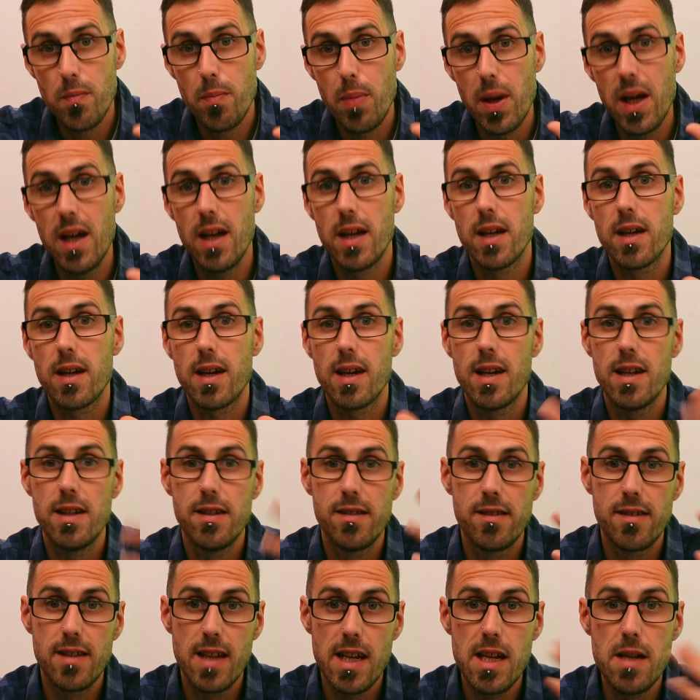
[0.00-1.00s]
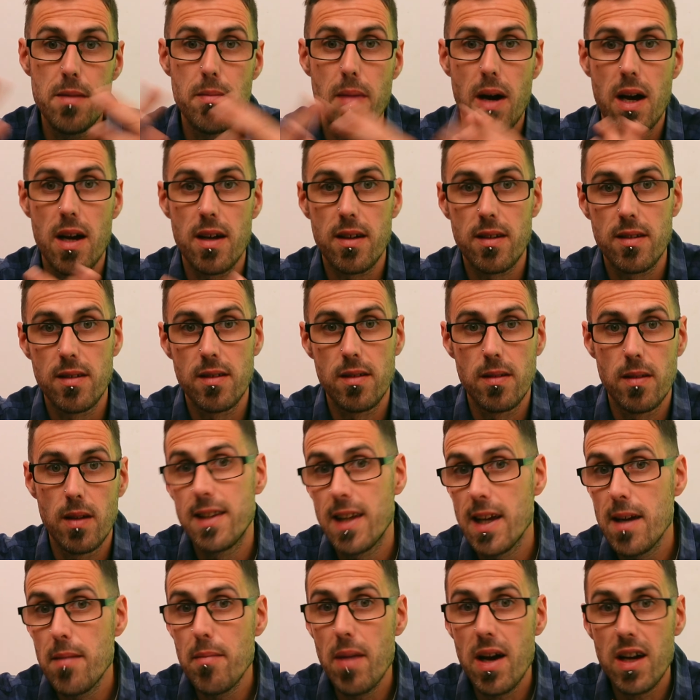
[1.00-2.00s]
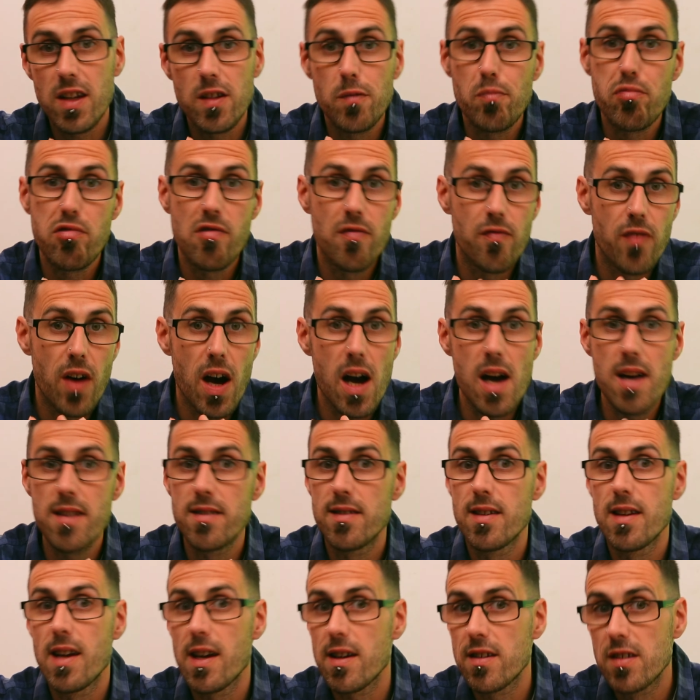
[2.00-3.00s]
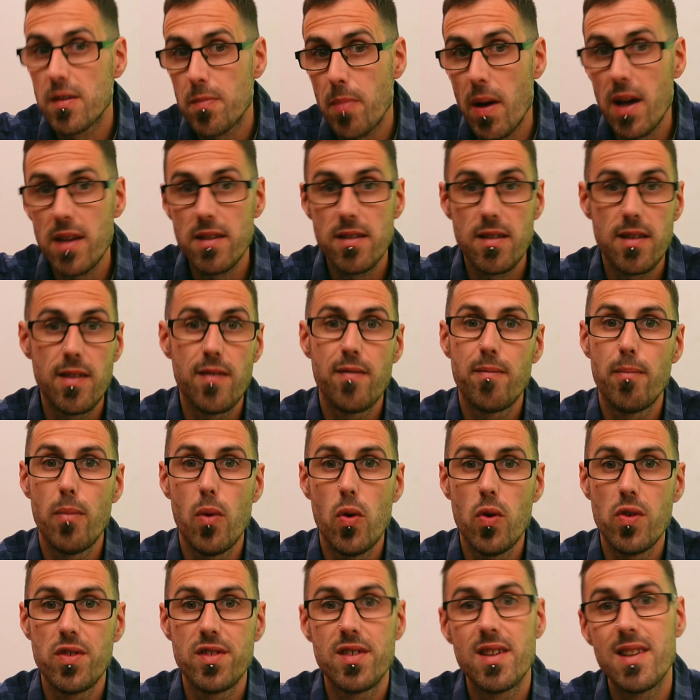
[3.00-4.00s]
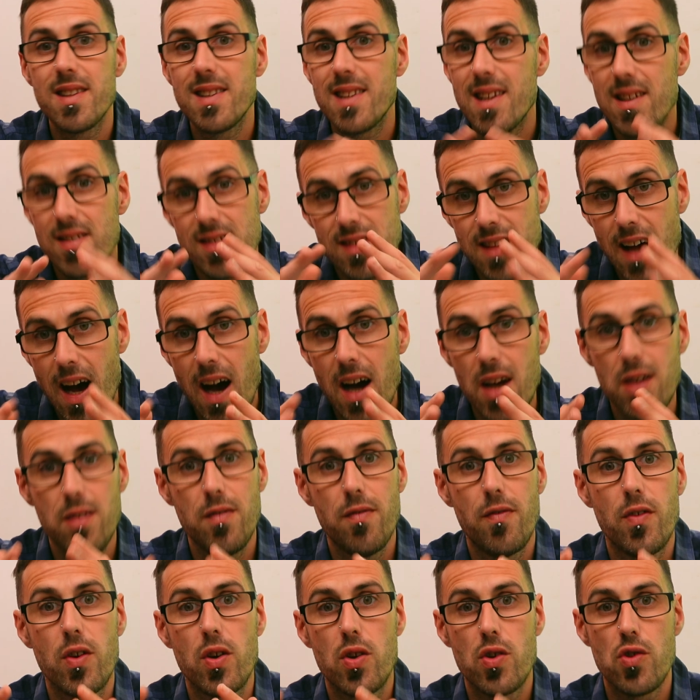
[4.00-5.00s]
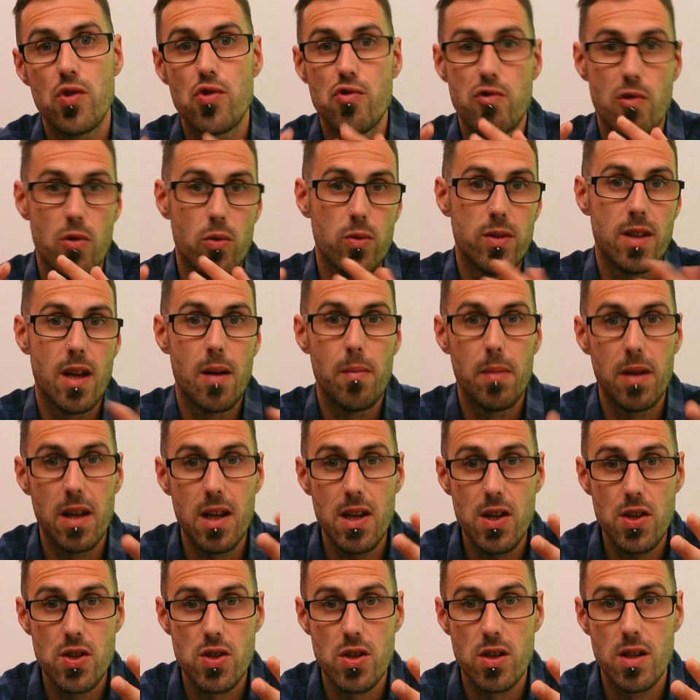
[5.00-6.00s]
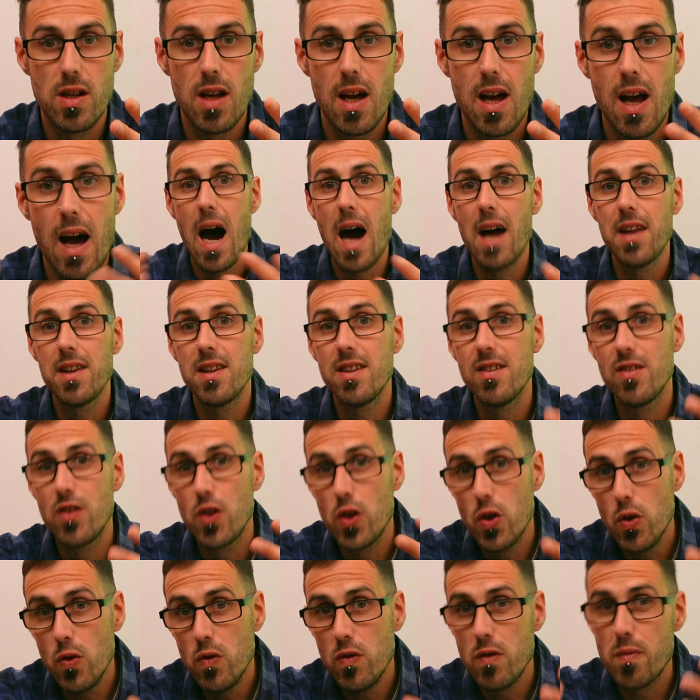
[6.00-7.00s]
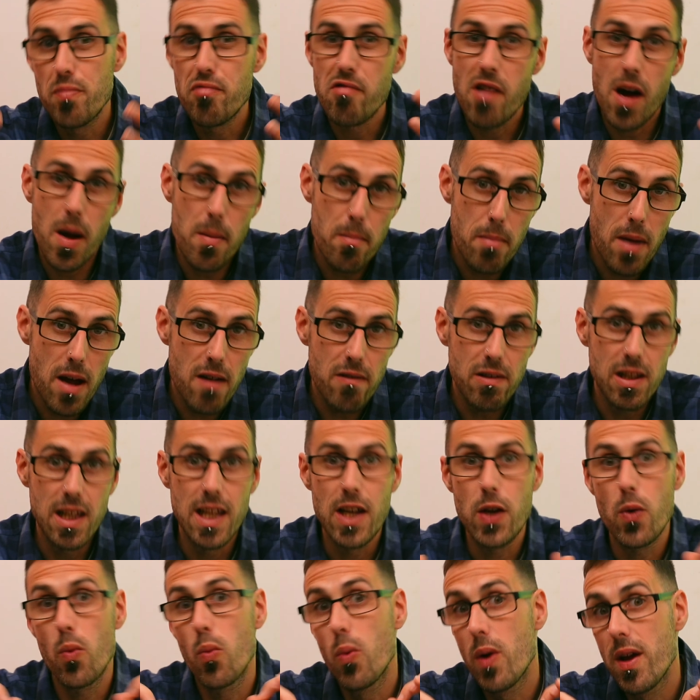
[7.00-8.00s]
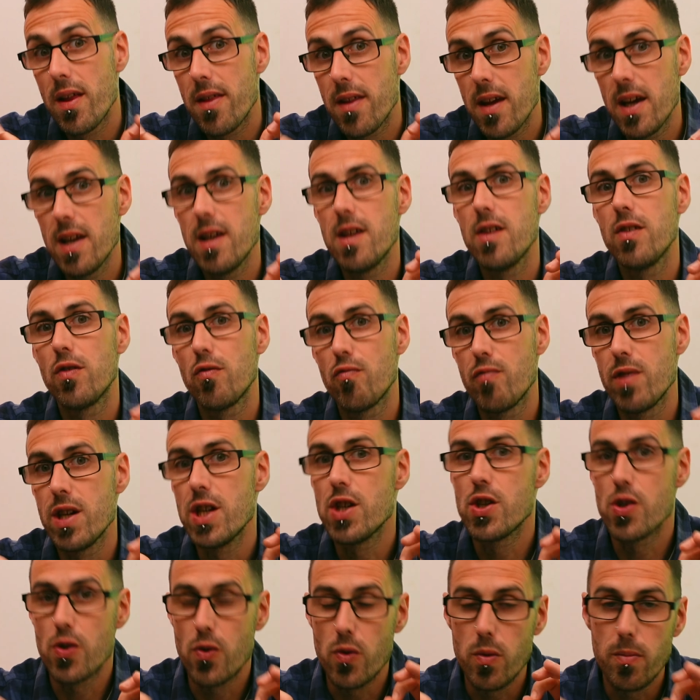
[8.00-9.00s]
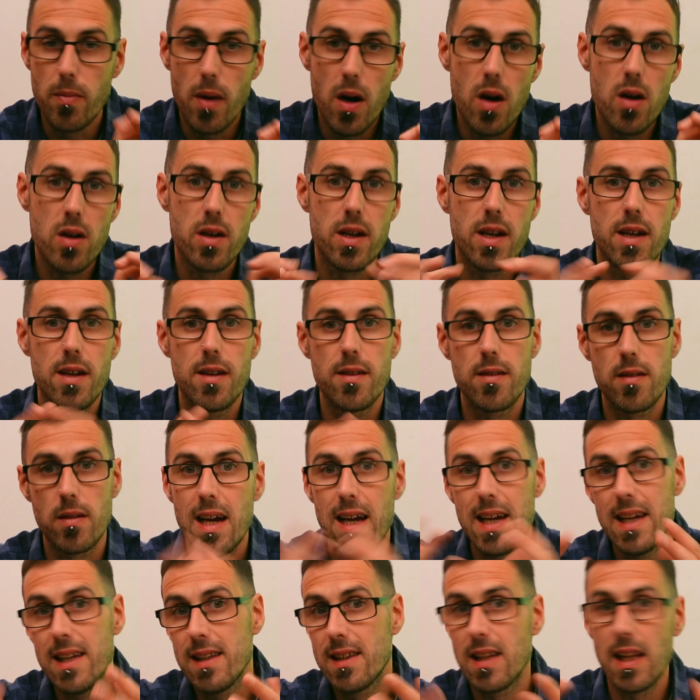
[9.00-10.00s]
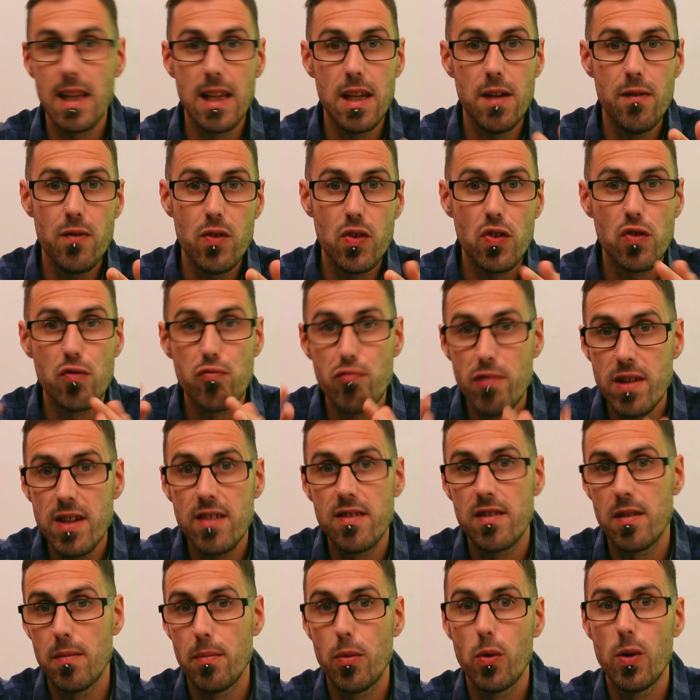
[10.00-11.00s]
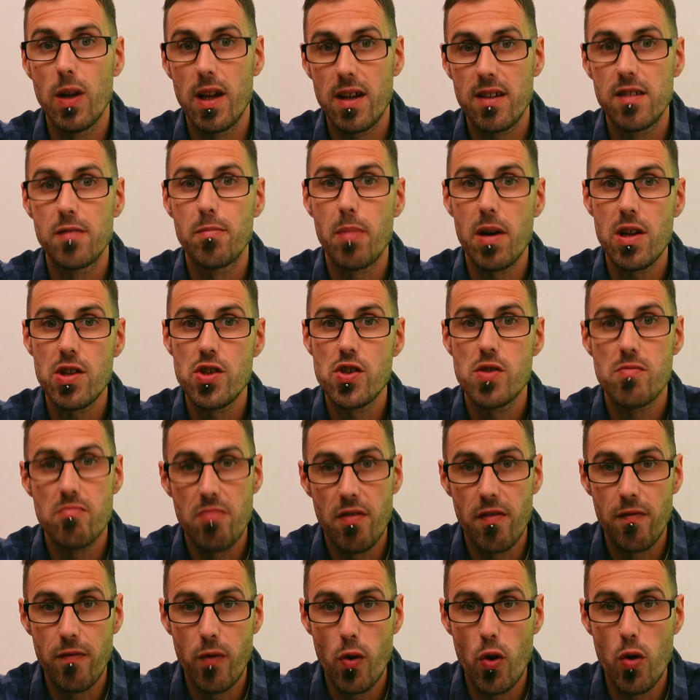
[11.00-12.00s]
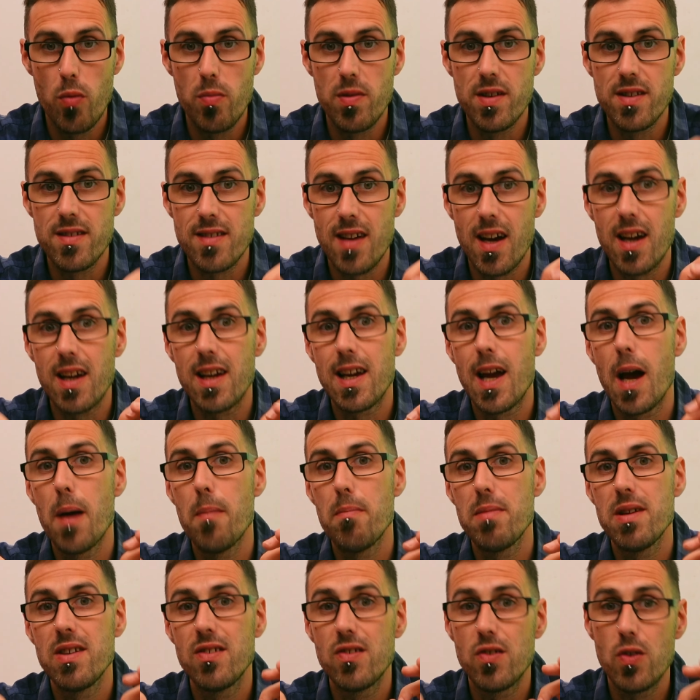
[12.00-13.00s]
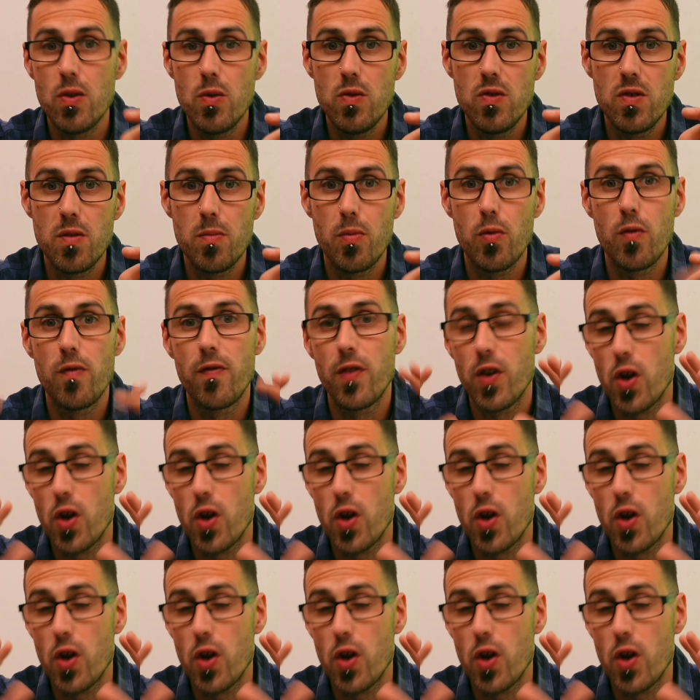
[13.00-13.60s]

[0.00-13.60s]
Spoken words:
pick is dMex. dMex provides an expansive mortar designed for controlled demolition and is used primarily within its regional market. It delivers reasonable expansion performance and can be suitable for